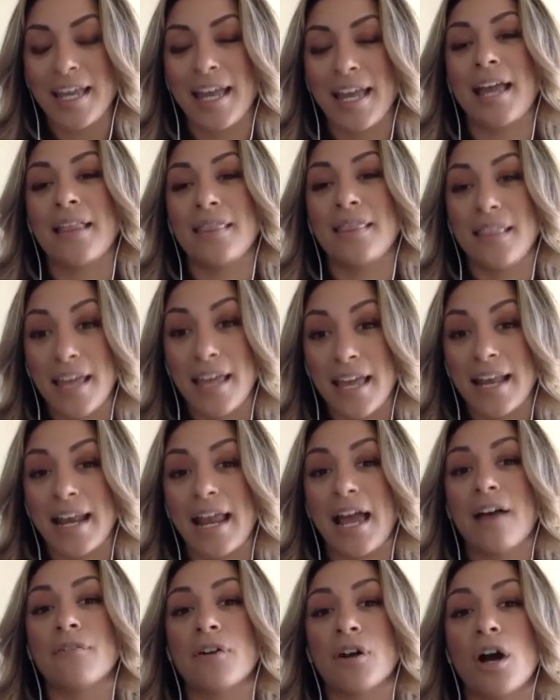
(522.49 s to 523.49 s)
And then
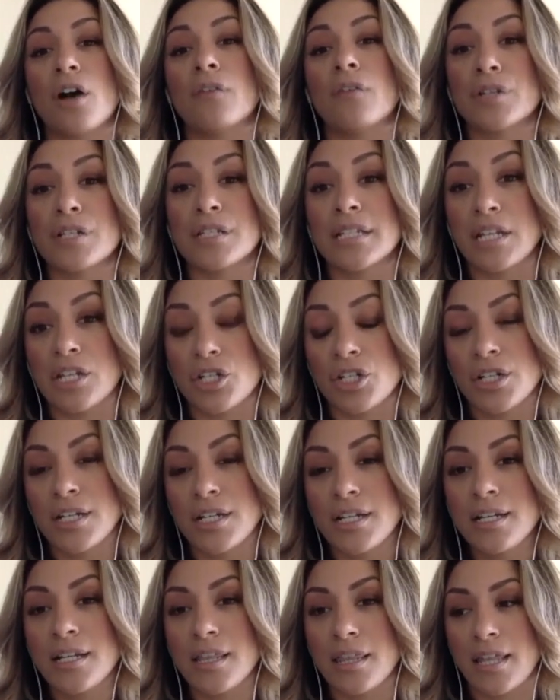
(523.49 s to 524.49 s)
have a
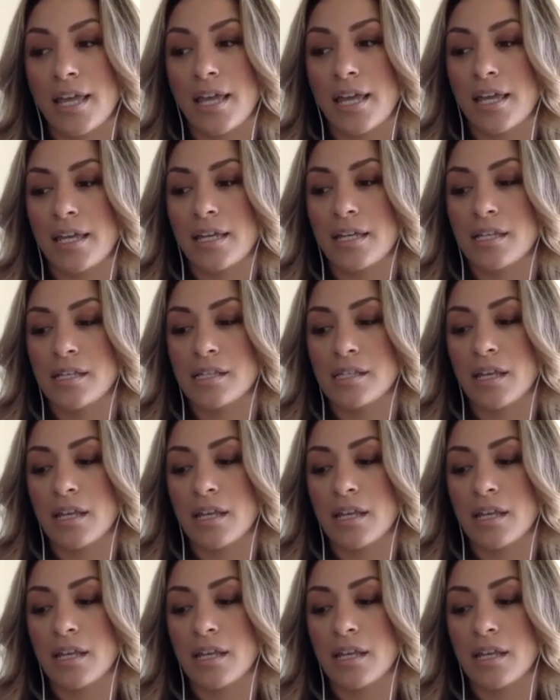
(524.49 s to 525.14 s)
conversation that is,